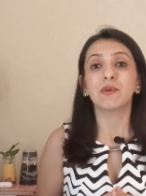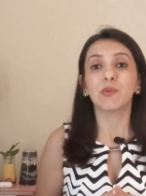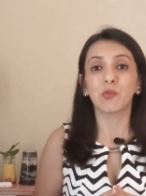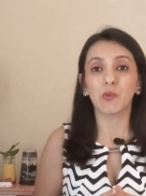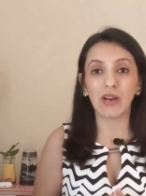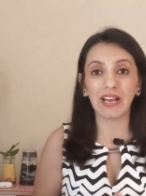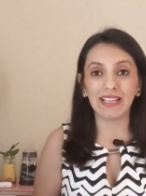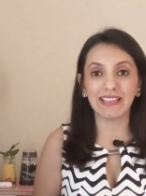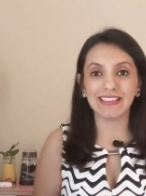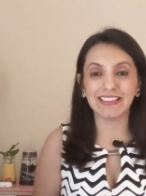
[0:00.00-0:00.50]

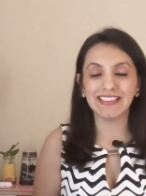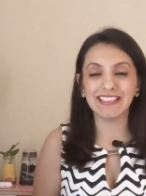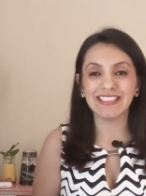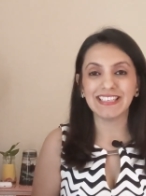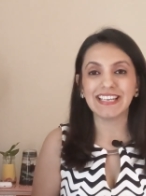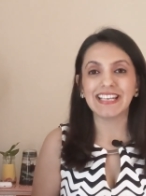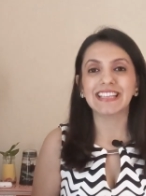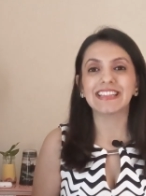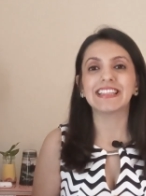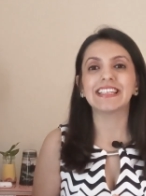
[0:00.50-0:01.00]
Well,
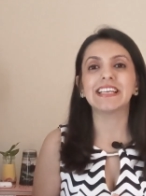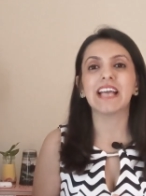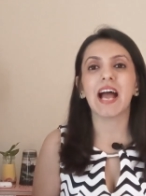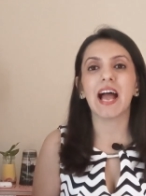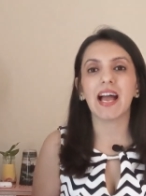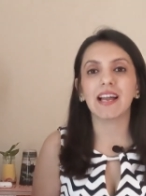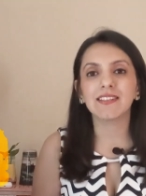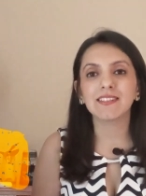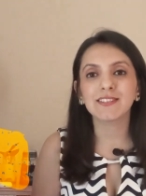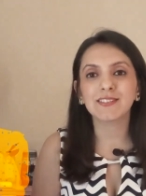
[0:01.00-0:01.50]
the
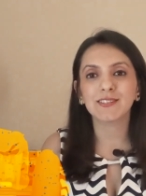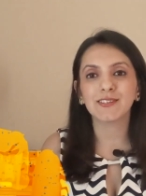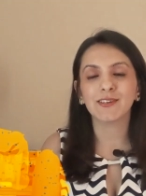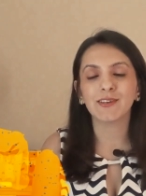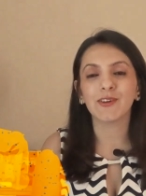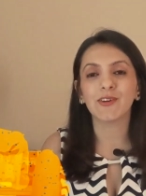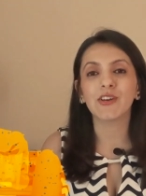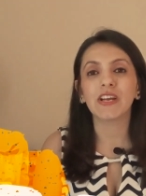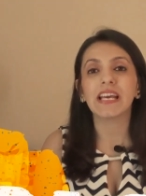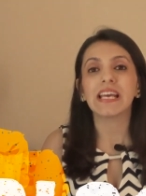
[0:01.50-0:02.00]

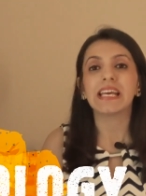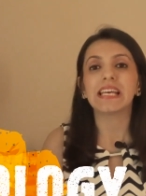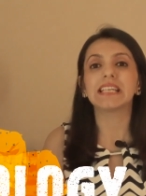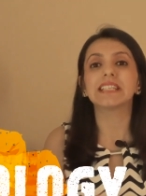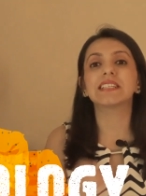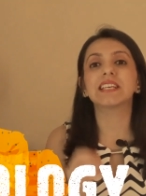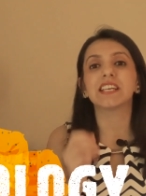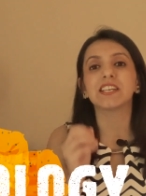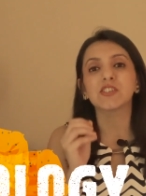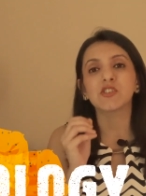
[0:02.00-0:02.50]
answer
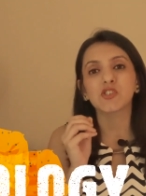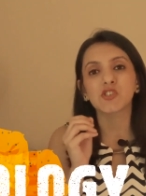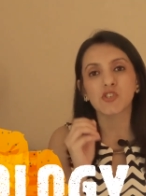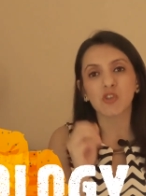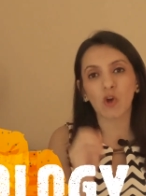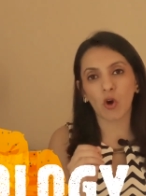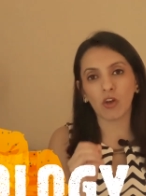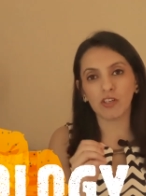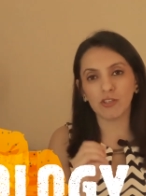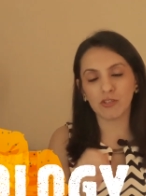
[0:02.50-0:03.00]
is
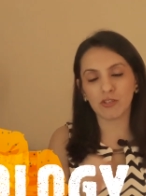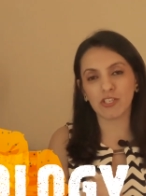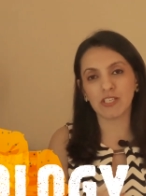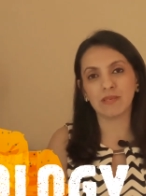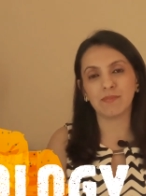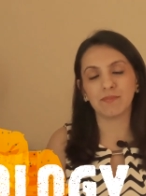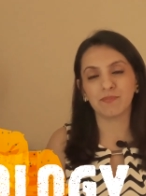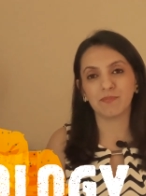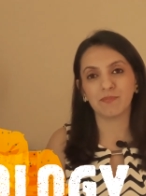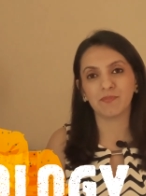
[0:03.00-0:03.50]

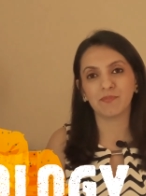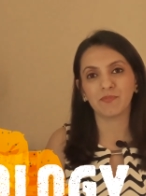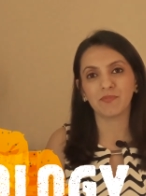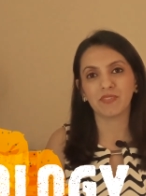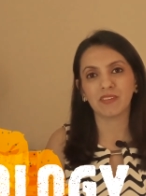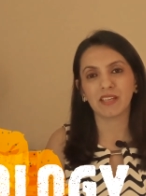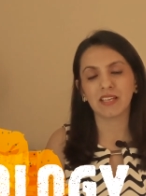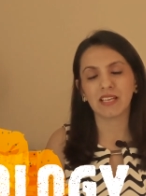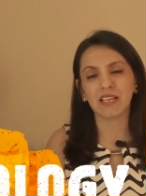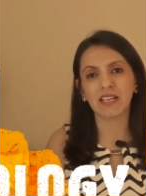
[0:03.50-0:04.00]
histology.
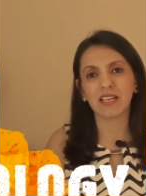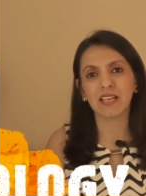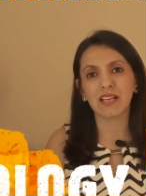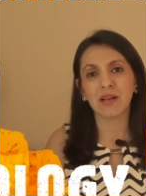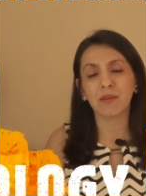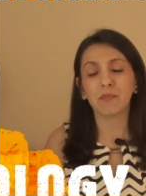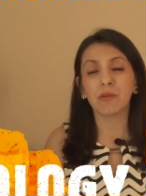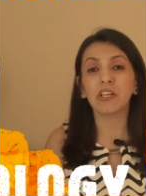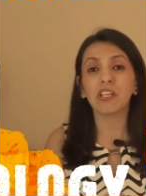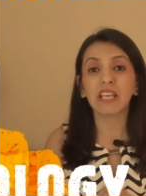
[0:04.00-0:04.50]

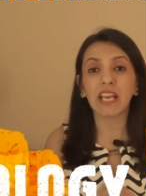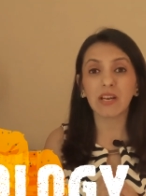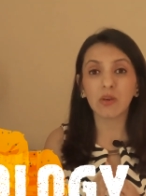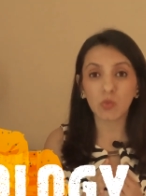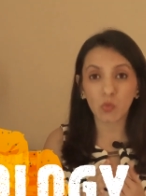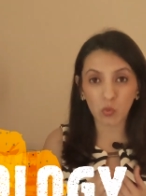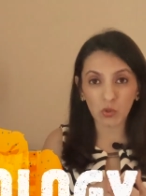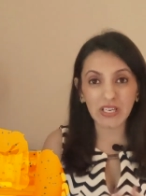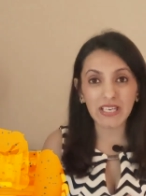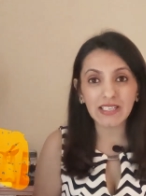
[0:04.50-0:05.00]
But
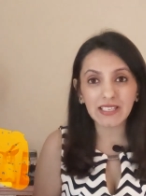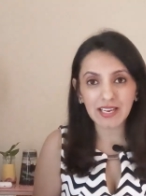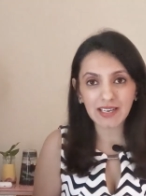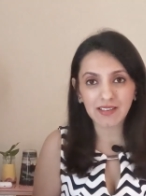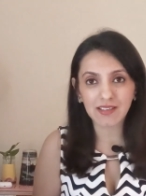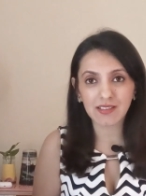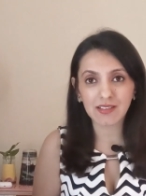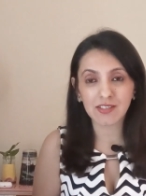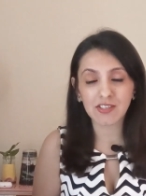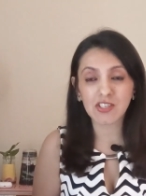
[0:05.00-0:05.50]
can we
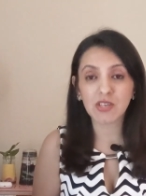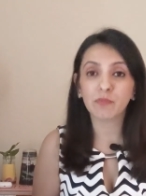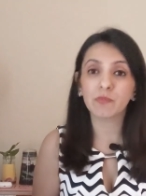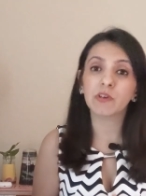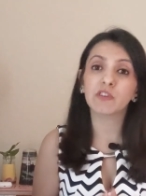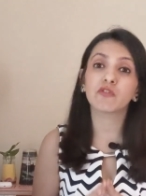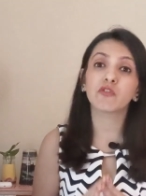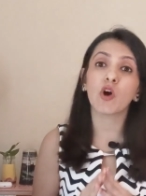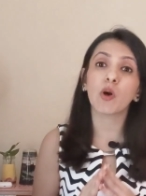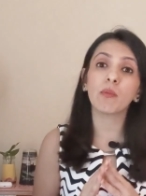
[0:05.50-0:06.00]
dentists
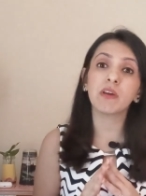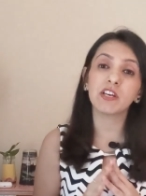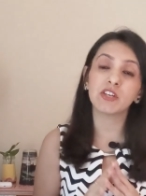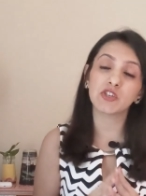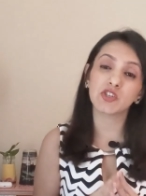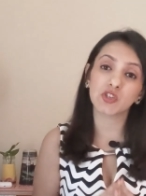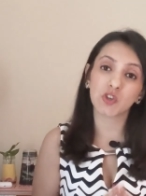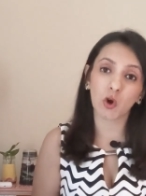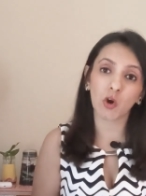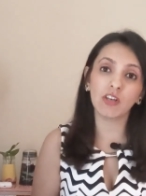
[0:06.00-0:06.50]
perform
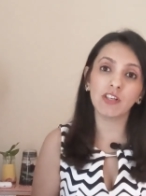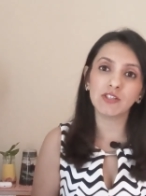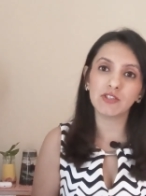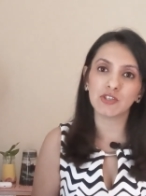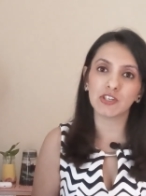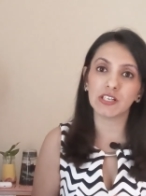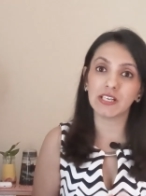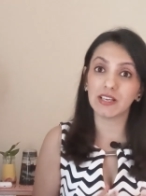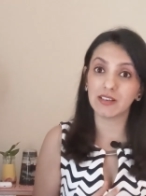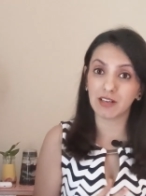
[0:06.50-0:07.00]

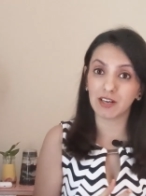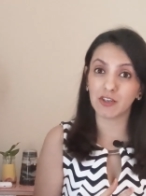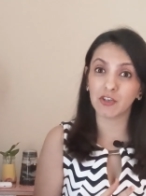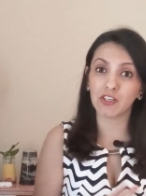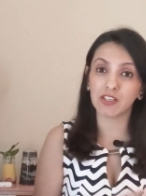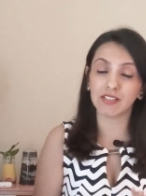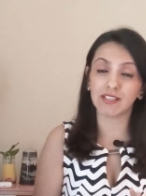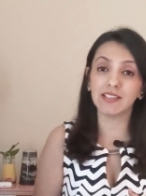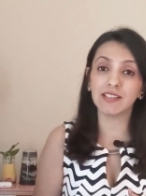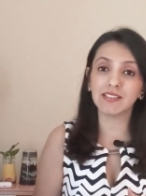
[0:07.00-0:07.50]
histology in our
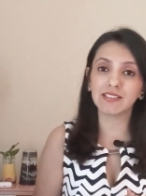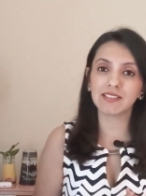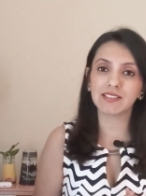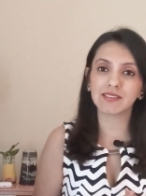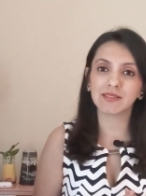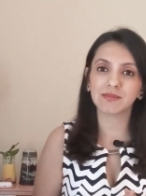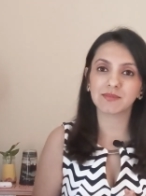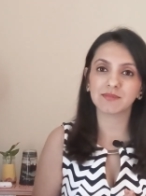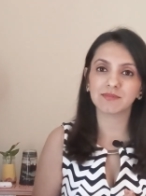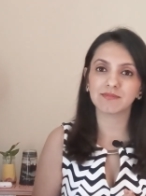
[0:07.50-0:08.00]
clinics?